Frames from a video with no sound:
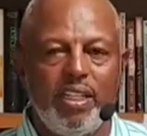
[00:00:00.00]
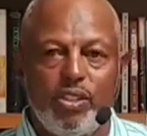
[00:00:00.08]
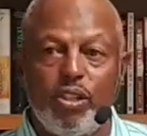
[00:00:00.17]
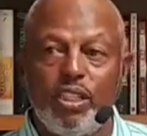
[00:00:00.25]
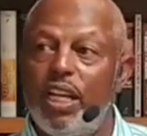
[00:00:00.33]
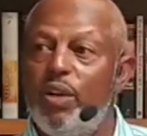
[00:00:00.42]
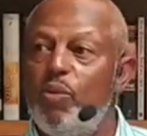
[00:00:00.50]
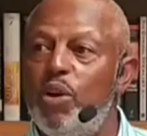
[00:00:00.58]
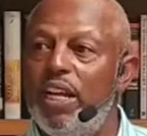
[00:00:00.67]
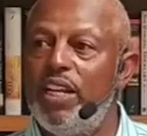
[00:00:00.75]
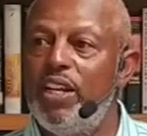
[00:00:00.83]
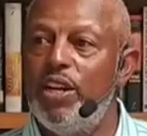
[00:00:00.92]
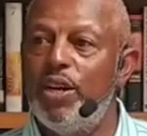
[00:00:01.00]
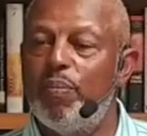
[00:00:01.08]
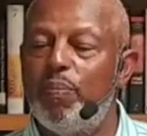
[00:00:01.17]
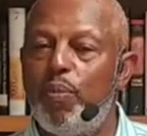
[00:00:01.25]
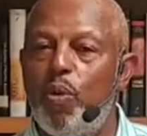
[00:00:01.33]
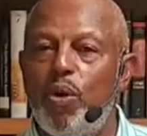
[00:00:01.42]
So is anyone in here
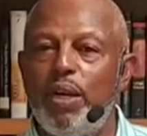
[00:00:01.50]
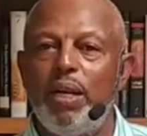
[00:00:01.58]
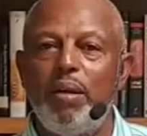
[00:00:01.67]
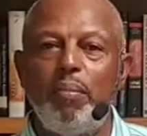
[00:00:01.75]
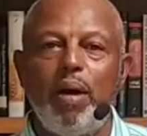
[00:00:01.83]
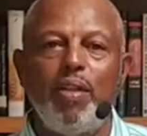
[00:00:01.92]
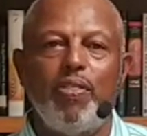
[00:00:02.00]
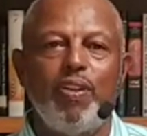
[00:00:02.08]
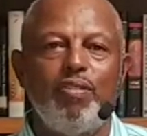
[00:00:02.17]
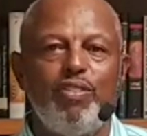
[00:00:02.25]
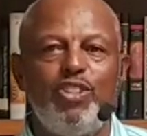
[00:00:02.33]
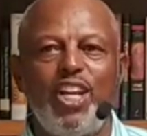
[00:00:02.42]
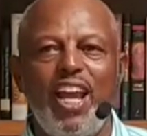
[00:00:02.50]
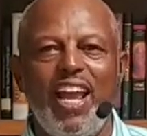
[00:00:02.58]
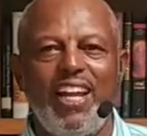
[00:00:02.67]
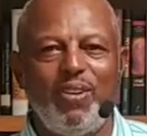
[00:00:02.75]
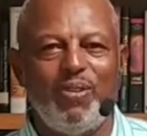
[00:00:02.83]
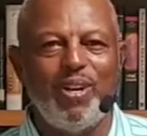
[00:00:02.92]
born in the month of
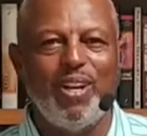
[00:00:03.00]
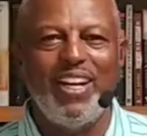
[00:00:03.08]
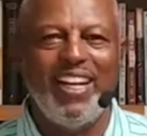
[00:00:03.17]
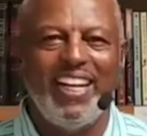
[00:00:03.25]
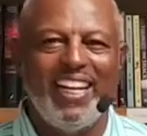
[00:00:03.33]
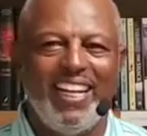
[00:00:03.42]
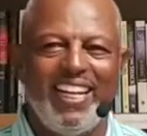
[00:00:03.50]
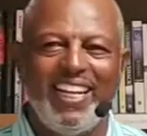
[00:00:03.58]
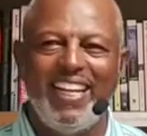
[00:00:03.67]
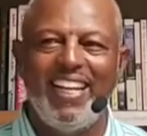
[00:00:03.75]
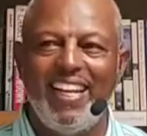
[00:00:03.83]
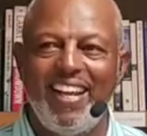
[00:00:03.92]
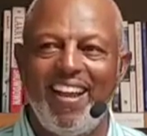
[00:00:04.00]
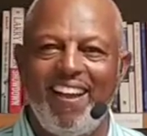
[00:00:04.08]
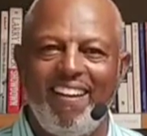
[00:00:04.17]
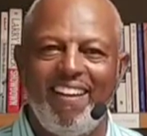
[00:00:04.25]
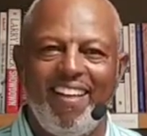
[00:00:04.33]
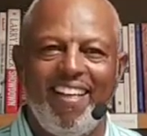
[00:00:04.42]
January?
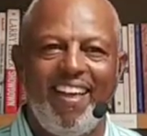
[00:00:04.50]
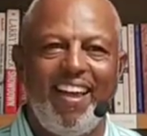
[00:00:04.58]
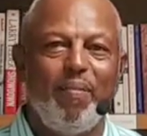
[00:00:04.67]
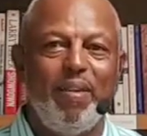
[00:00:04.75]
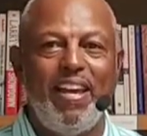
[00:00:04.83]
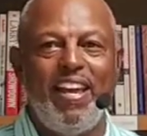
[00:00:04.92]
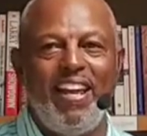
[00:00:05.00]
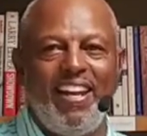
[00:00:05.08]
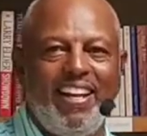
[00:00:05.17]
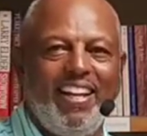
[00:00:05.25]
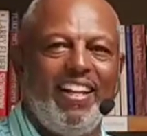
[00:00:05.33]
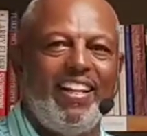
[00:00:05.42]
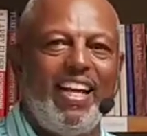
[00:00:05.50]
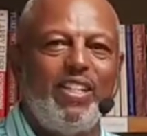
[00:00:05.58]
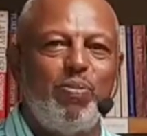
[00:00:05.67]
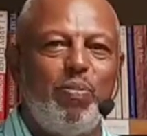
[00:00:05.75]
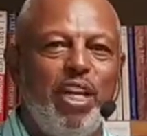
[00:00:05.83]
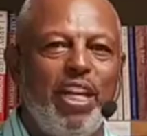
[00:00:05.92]
Amen.
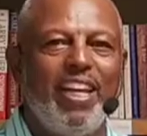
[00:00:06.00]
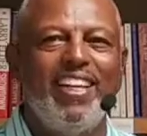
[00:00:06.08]
That's me.